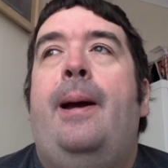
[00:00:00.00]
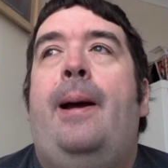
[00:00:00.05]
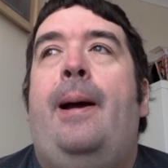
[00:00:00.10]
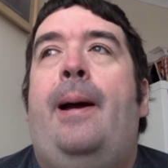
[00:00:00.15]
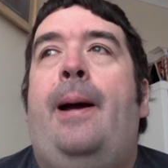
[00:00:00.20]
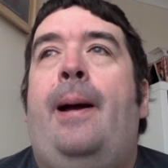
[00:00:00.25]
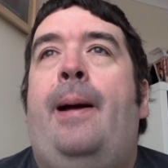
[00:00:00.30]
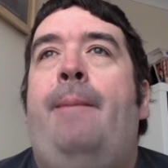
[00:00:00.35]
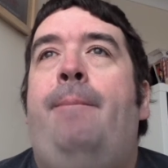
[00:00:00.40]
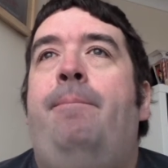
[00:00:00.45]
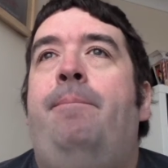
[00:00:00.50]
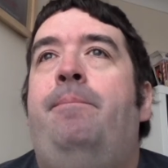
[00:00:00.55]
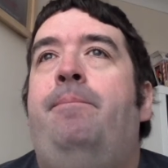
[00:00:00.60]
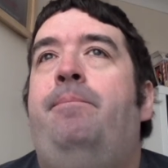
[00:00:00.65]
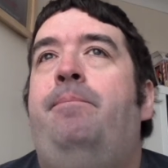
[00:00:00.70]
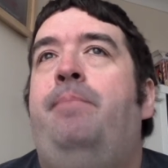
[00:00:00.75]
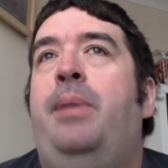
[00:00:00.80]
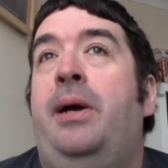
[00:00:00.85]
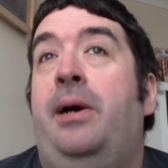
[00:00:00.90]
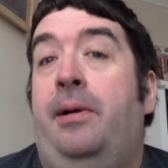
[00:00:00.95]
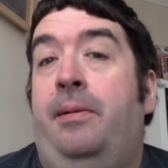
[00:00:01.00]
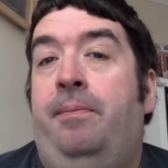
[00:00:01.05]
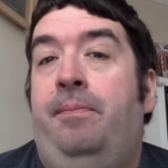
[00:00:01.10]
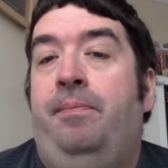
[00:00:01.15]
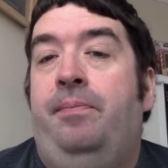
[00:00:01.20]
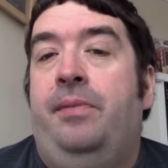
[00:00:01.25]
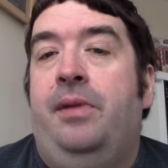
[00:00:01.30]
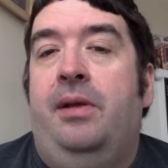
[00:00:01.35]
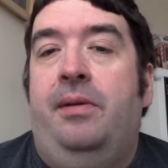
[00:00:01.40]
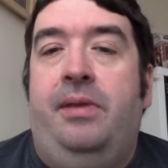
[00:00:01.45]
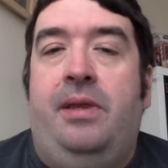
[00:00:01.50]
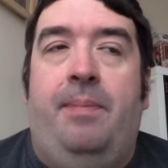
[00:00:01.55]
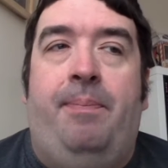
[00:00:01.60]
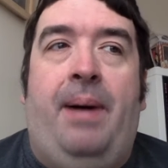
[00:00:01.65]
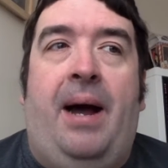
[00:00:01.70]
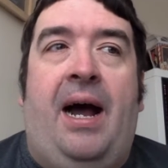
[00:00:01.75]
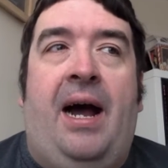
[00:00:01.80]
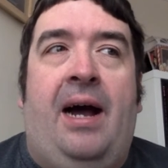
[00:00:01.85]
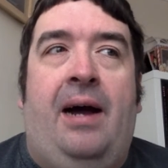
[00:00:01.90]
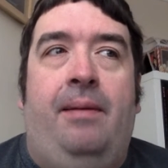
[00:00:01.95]
But the
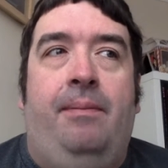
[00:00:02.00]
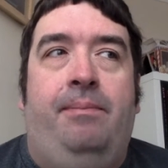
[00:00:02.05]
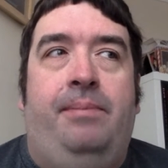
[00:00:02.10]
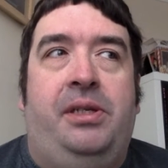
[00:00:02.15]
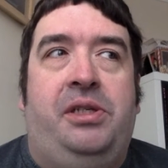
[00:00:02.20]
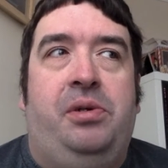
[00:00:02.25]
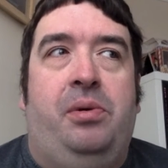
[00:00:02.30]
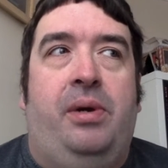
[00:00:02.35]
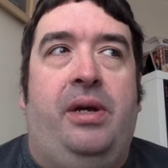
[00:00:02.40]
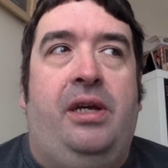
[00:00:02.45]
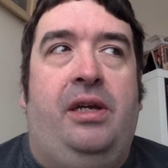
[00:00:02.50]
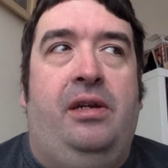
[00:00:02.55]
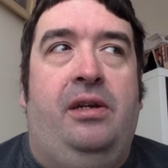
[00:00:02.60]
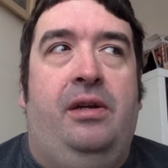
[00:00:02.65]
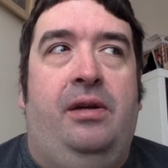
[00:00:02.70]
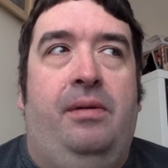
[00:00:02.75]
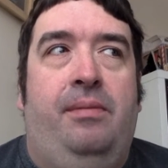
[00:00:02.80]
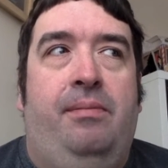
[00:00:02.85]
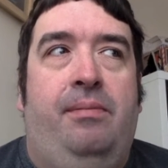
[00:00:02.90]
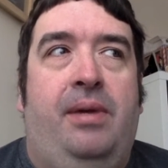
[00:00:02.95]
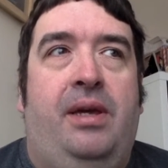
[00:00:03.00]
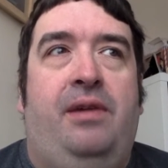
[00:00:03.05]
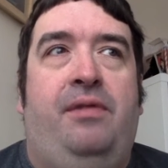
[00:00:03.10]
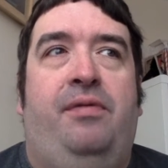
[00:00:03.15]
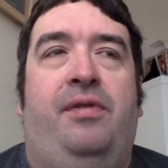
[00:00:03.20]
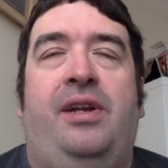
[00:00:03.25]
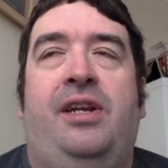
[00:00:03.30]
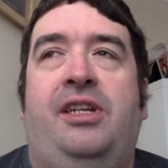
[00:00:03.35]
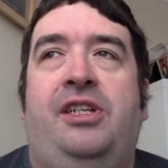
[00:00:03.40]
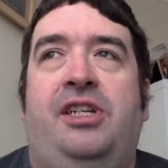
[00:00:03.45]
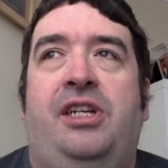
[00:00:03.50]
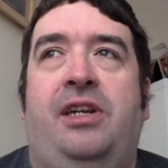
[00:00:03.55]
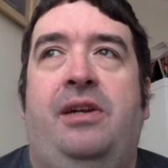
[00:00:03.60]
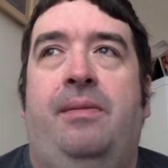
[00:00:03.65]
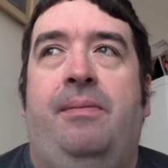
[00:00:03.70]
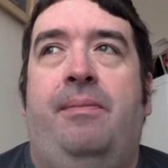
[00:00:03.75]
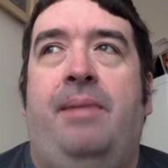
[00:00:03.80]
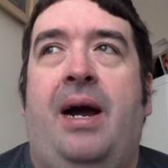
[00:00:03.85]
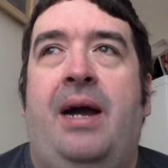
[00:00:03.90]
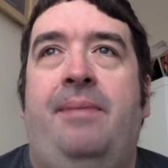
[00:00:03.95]
part between me finishing
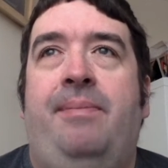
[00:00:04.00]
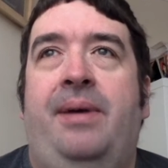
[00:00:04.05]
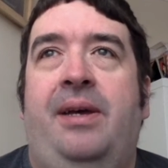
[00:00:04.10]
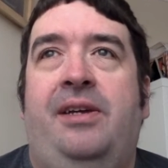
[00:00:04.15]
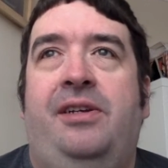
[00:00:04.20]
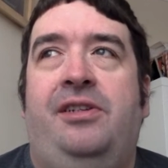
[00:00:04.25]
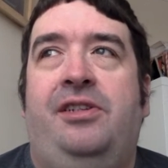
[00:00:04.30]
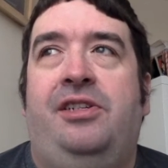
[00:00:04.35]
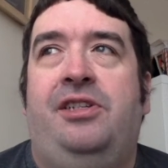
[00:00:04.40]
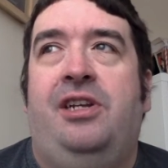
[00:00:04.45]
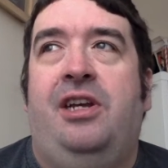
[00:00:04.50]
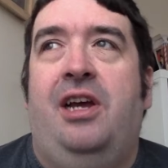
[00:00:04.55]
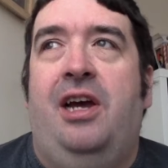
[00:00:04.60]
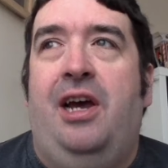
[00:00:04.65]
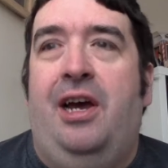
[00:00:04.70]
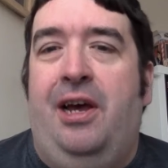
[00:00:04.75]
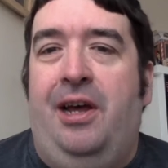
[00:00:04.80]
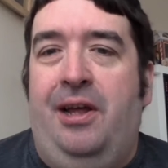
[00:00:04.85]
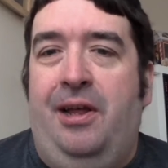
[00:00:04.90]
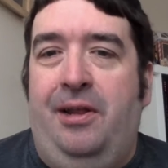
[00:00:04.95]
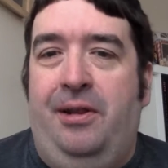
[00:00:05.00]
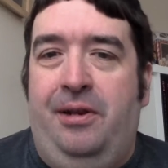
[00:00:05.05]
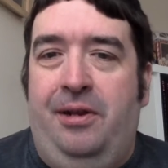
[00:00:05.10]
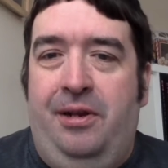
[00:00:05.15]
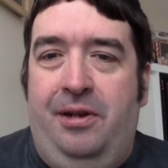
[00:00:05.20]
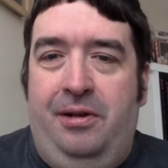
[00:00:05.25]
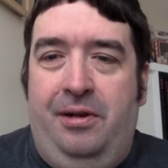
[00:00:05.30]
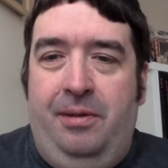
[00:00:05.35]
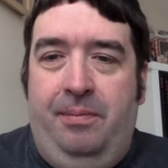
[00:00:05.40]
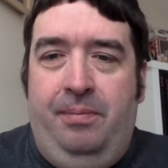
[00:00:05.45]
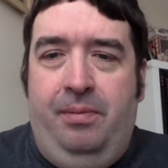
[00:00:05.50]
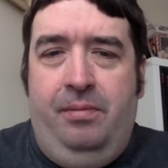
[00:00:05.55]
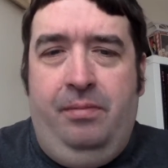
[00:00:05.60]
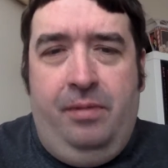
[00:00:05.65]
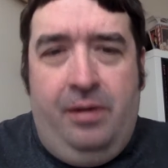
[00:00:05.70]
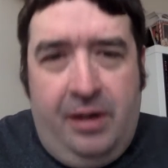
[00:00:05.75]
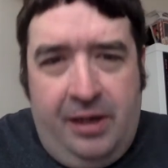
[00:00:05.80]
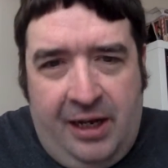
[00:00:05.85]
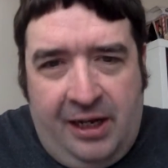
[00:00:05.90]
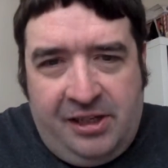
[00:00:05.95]
my bits and
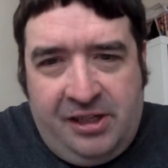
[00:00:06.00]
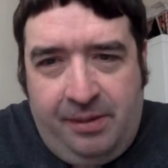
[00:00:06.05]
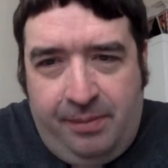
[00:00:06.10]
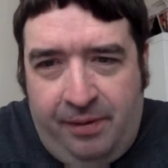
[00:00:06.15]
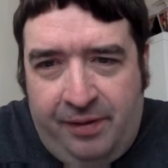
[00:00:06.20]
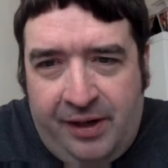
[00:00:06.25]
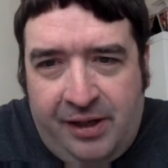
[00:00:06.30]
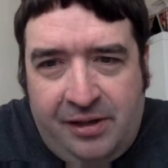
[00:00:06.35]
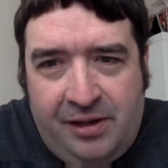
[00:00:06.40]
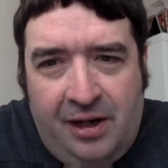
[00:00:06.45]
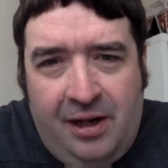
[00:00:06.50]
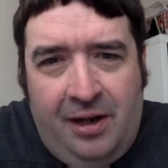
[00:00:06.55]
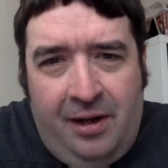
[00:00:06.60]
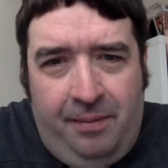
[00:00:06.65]
I can't see my fingers.